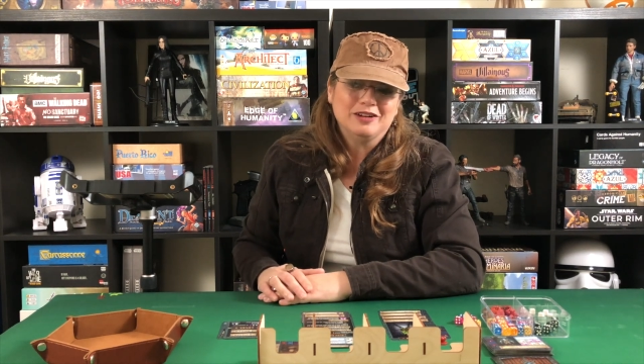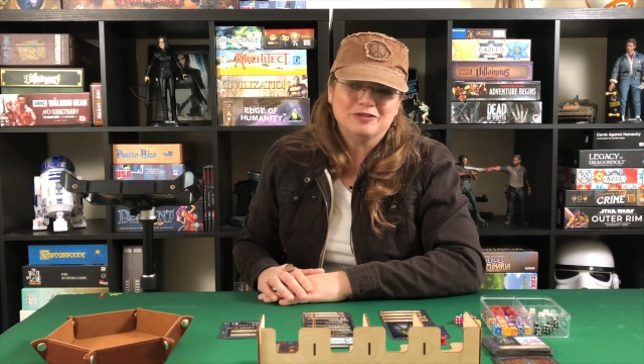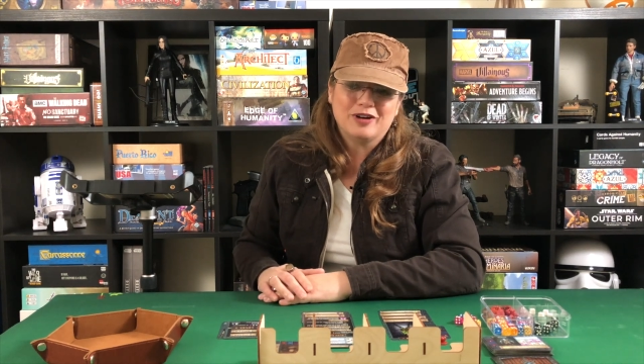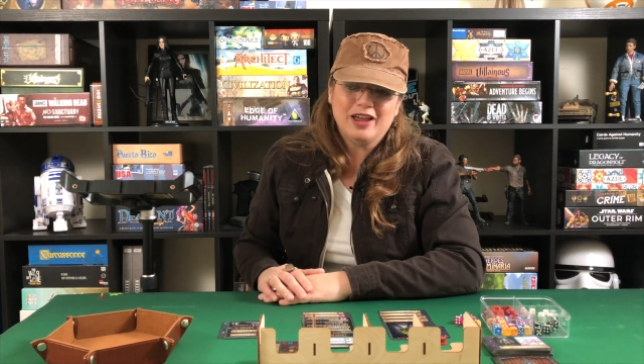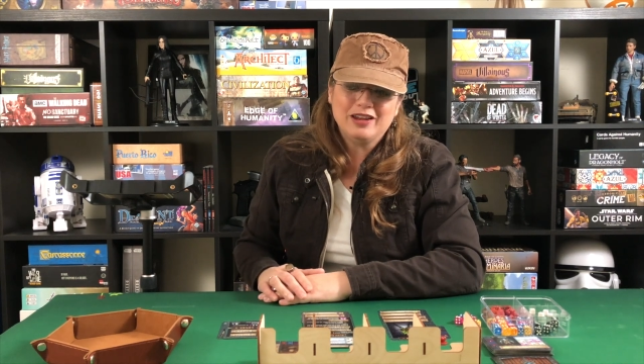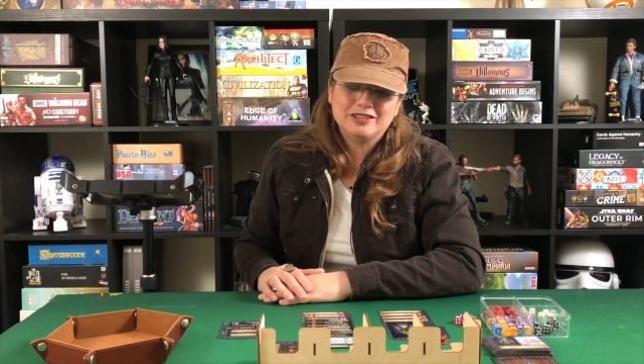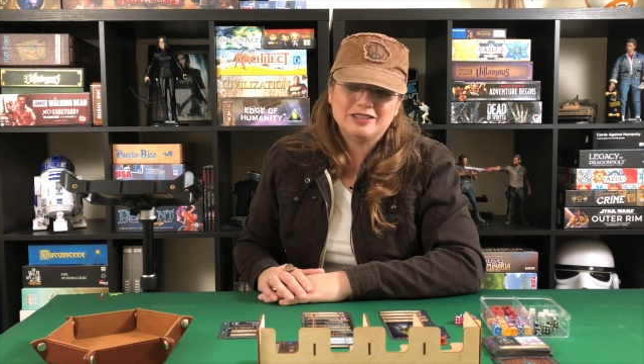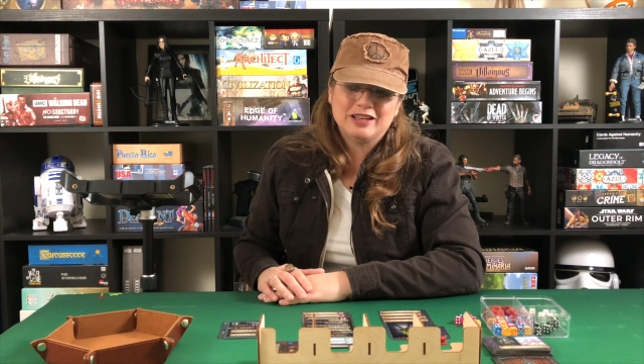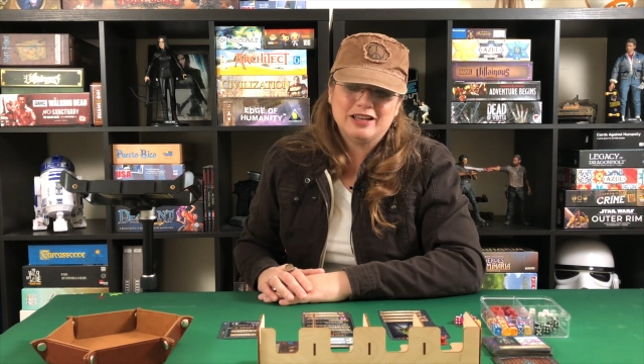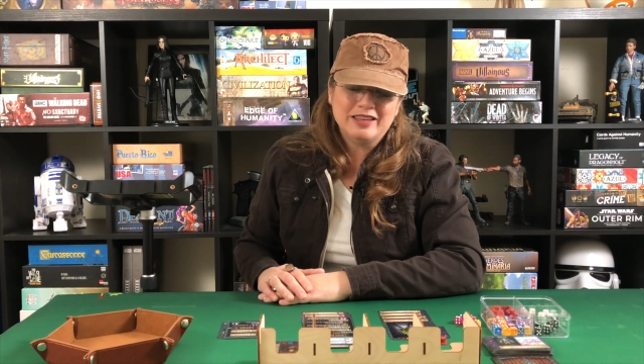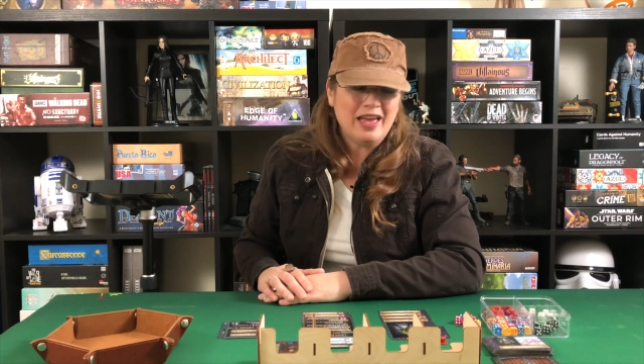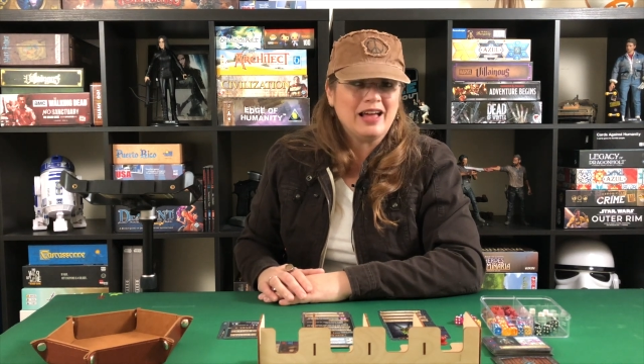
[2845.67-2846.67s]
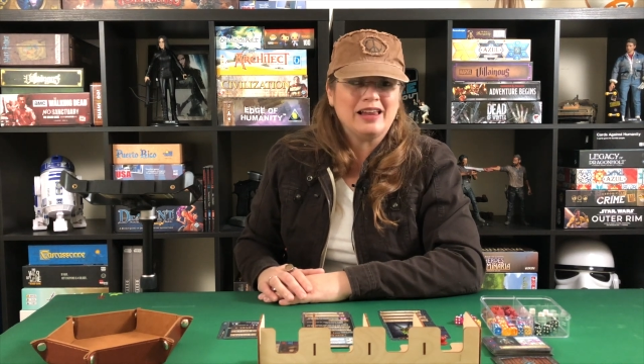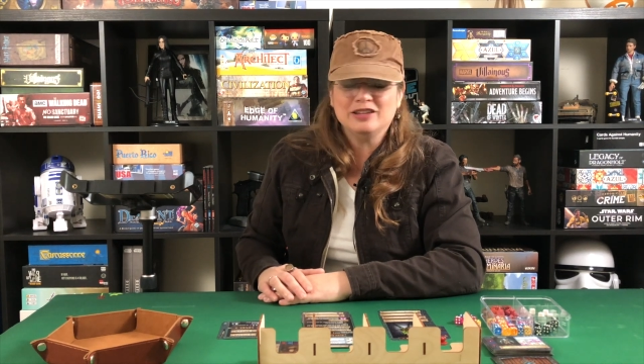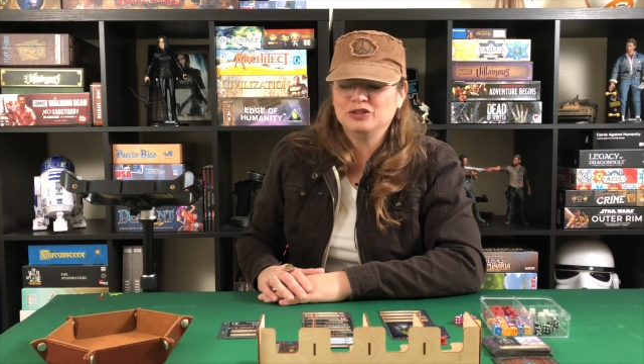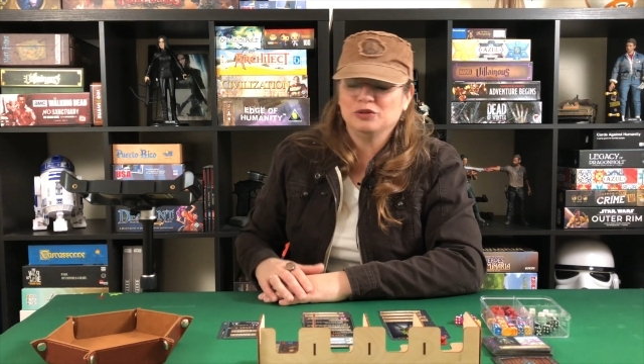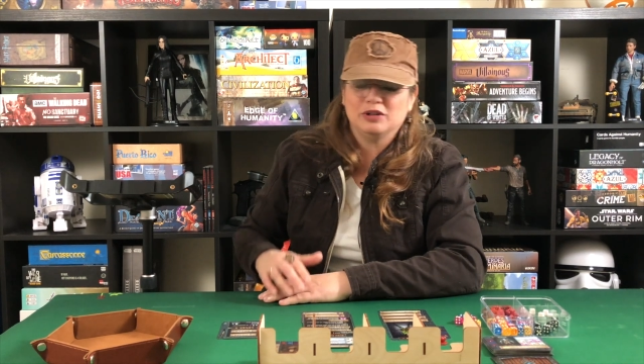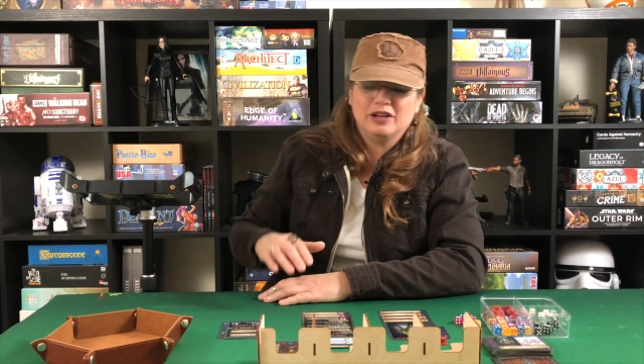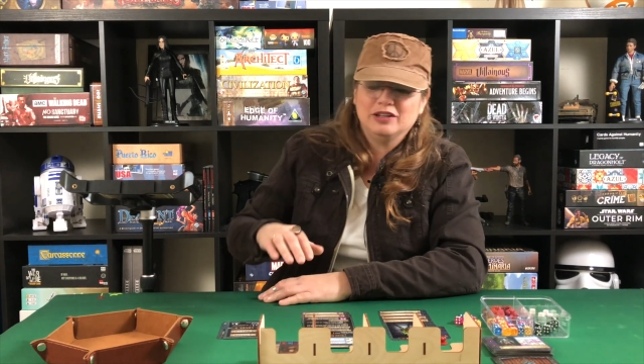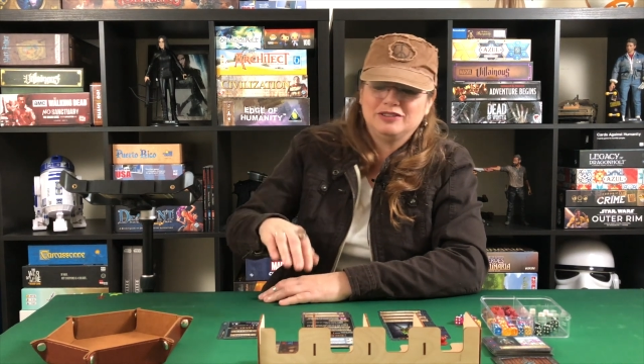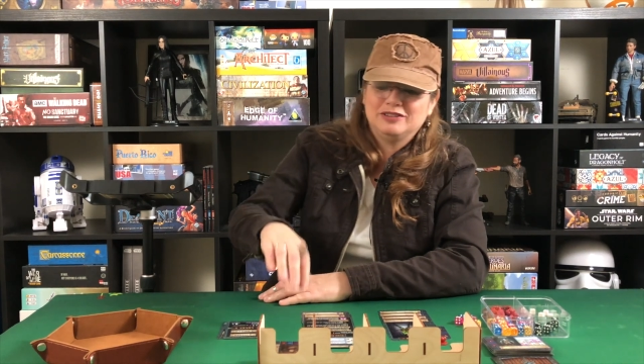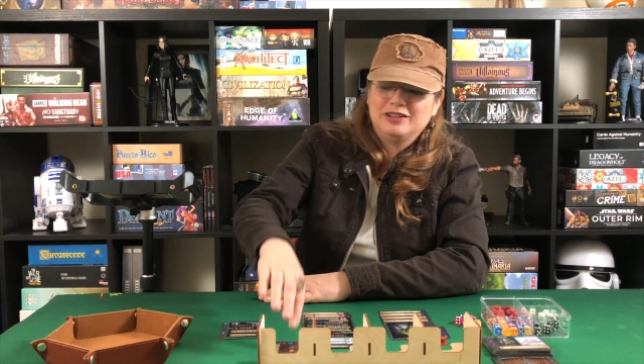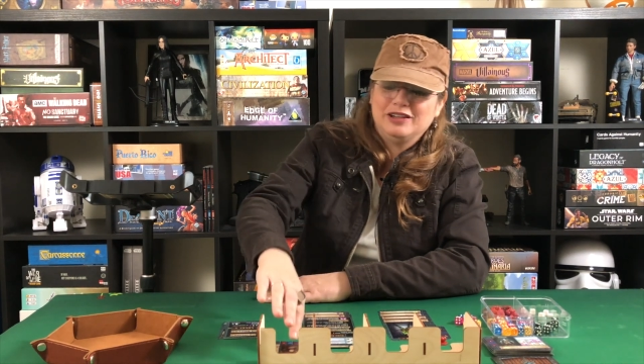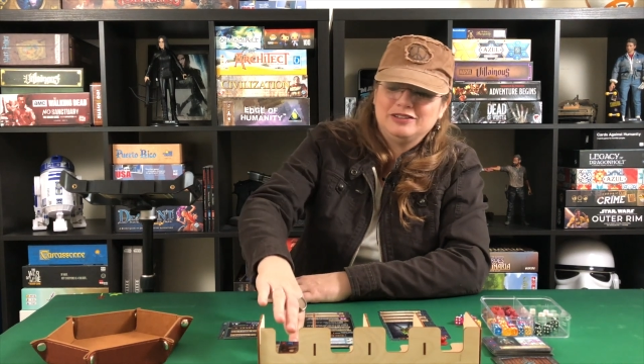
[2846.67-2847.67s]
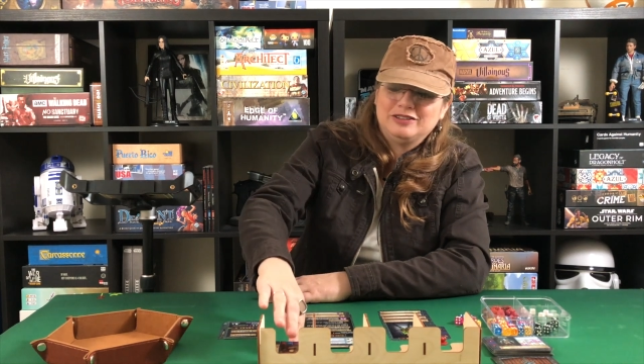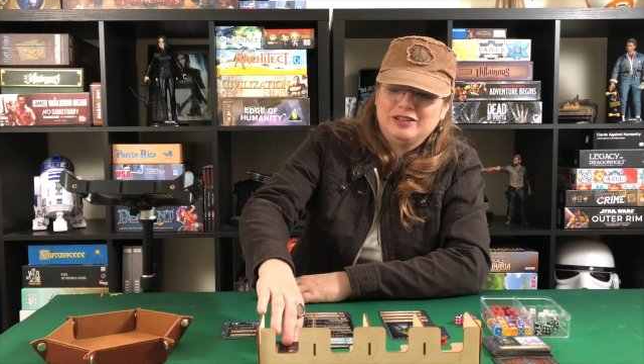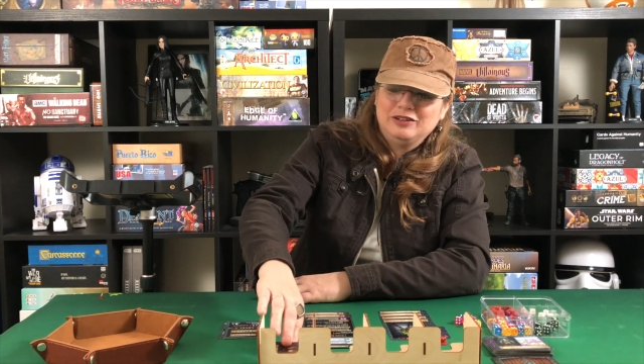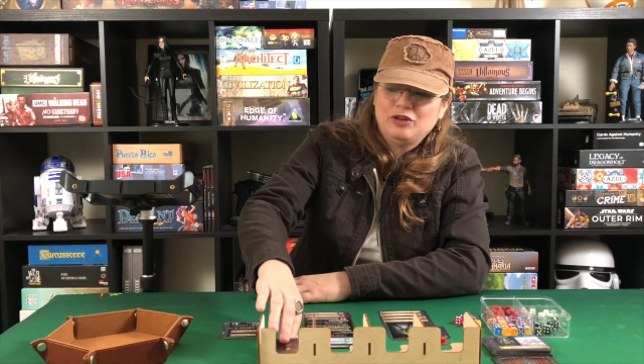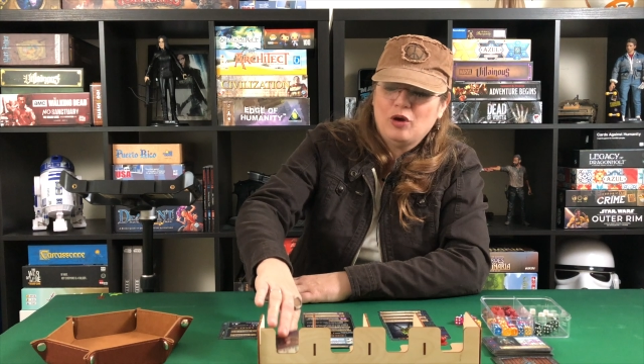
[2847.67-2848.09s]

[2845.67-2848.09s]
Right? Yeah, let's do it. Let's